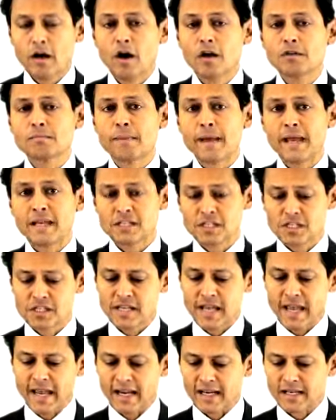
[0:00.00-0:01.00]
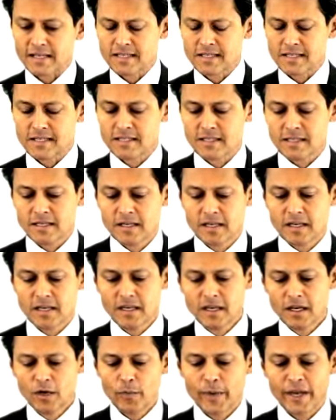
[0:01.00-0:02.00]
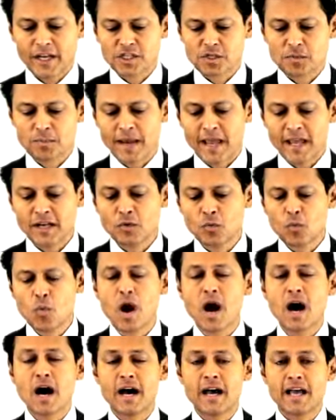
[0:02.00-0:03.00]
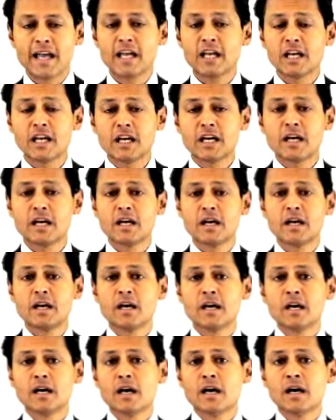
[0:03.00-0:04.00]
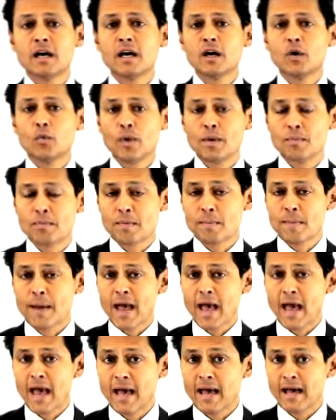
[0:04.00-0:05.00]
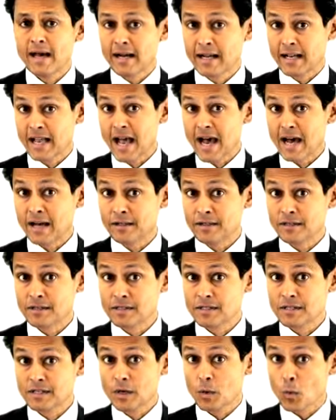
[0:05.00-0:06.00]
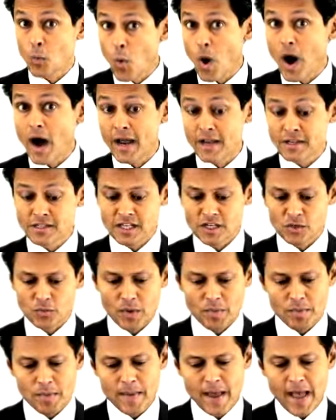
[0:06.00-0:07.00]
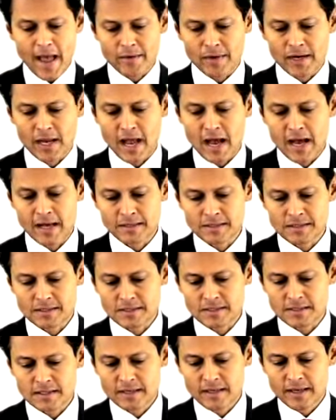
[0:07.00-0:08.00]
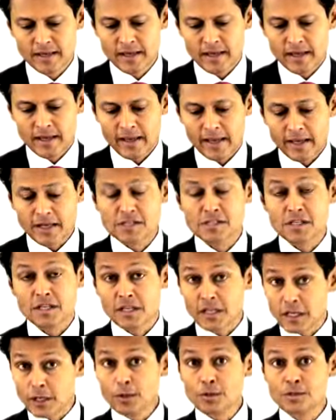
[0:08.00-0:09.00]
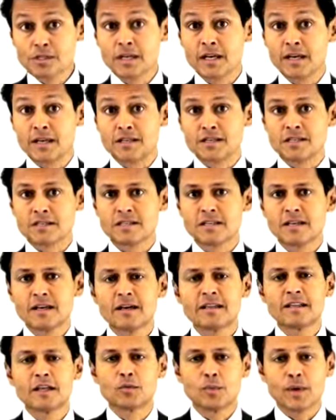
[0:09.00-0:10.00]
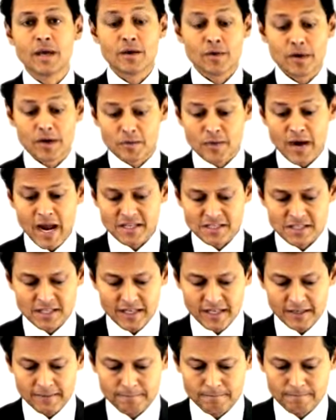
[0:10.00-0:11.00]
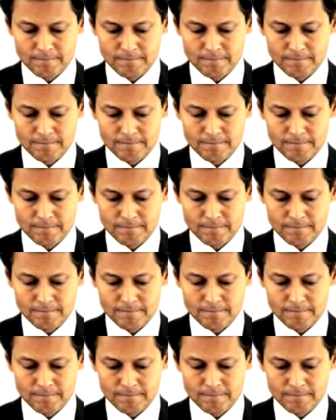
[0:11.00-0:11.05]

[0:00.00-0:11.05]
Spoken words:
On page 6, we explain why we prepare accounts. Why is it we prepare accounts? It is the users that we are addressing.